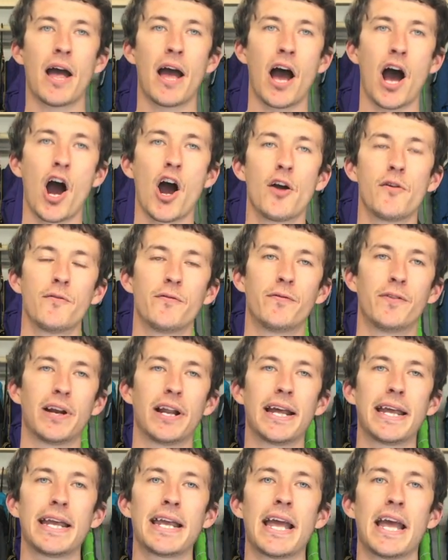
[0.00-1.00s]

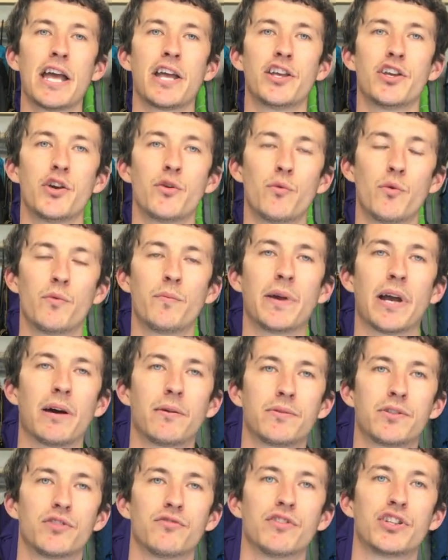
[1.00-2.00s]
hopefully you will be
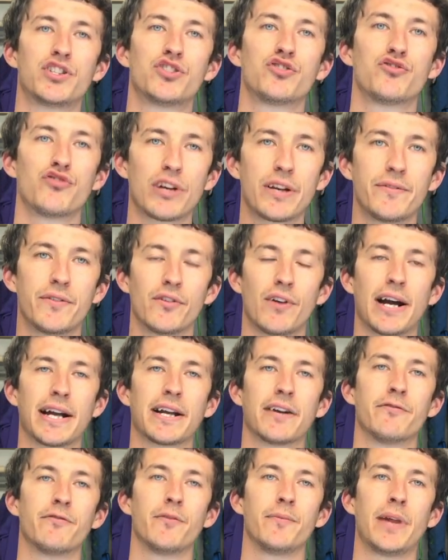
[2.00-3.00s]
able to retrieve your
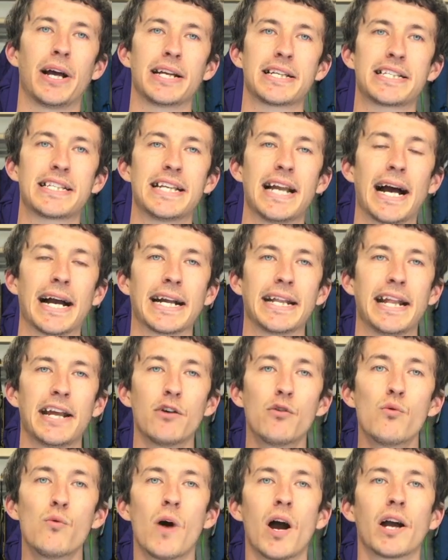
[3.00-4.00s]
anchor from that snag. And they
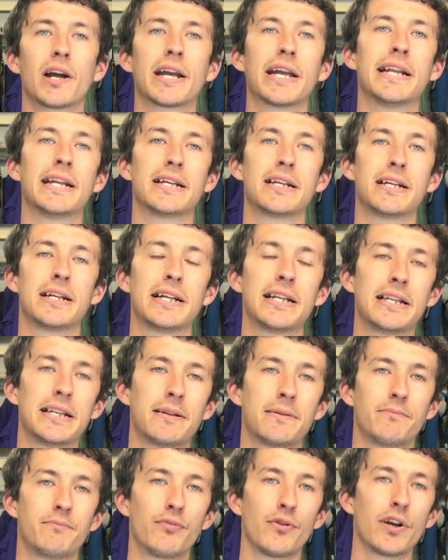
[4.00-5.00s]
all work
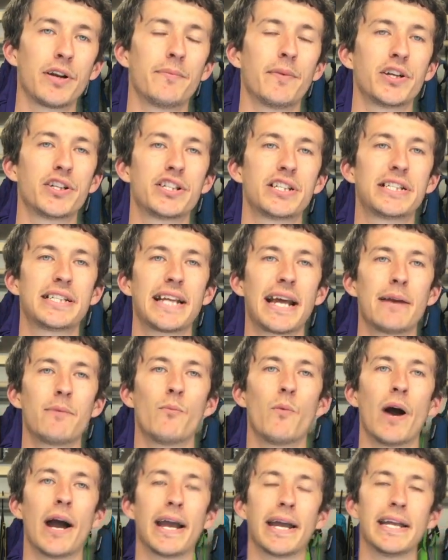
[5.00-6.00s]
in pretty much the same
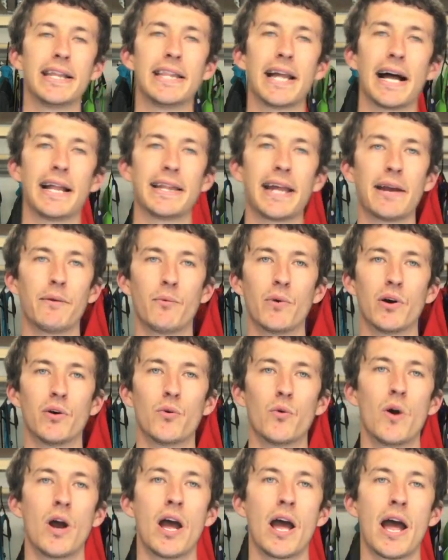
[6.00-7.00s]
way, in that they
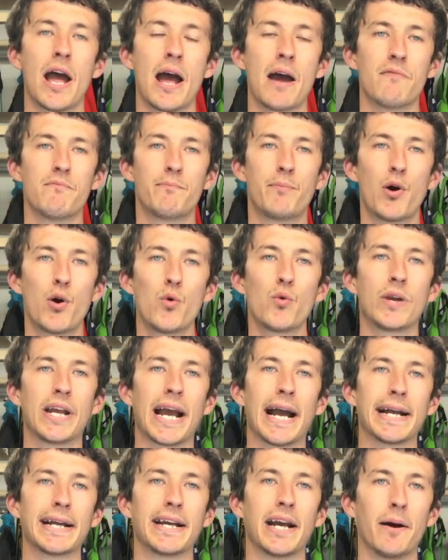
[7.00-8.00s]
will pull the
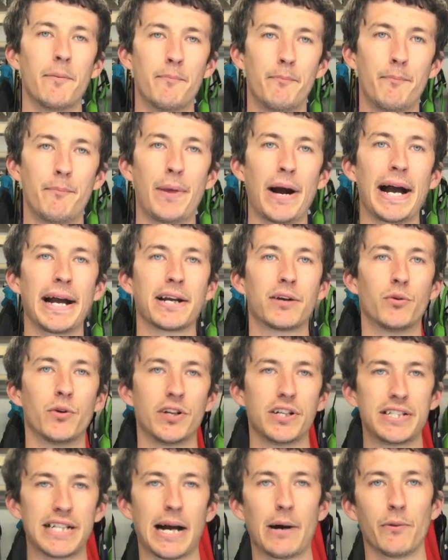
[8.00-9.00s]
anchor
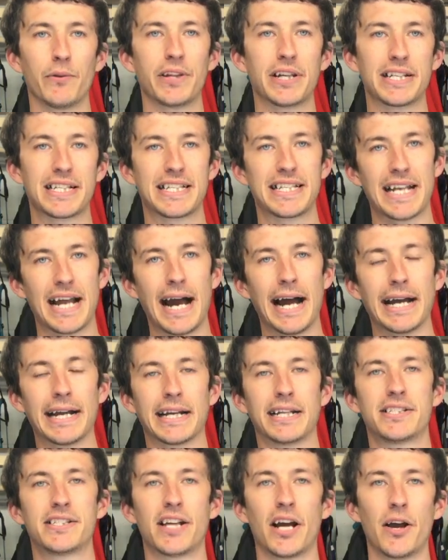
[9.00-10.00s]
backwards out the snag.
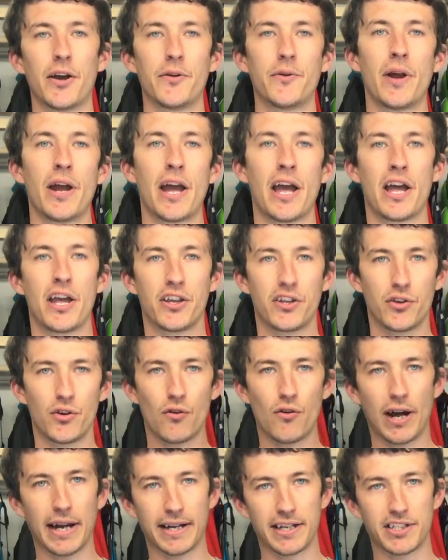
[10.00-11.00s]
So
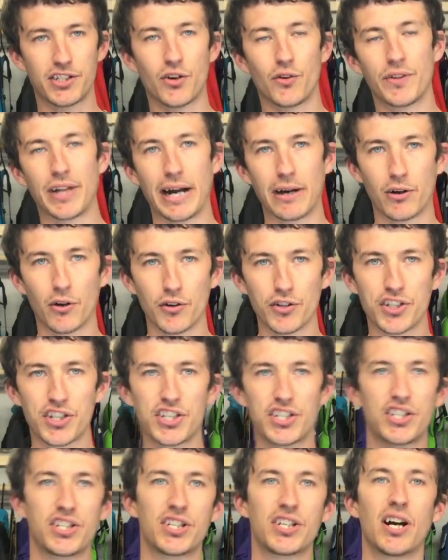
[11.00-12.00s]
your anchor's gone down, got
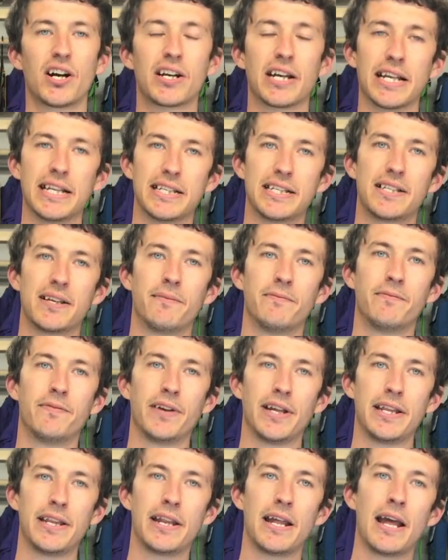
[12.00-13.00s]
stuck in
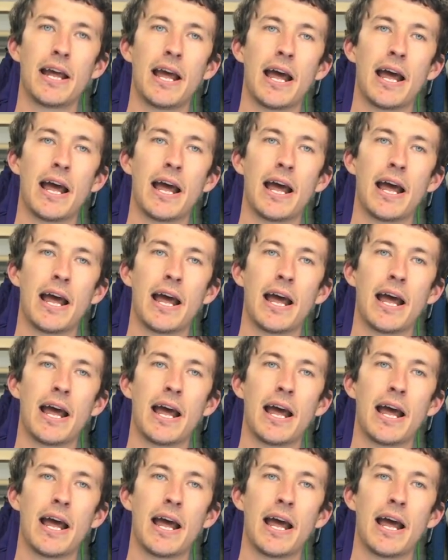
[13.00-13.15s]
something,